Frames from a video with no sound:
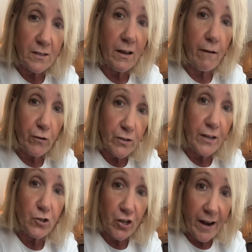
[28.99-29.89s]

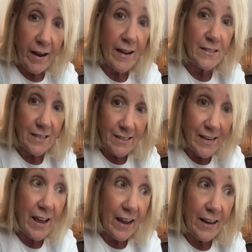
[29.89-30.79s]
conversation I had
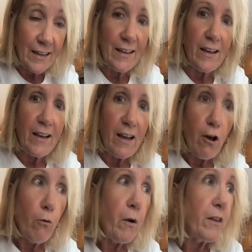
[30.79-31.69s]
today
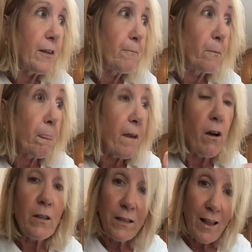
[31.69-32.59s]
with a
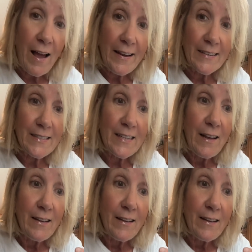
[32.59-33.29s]
client.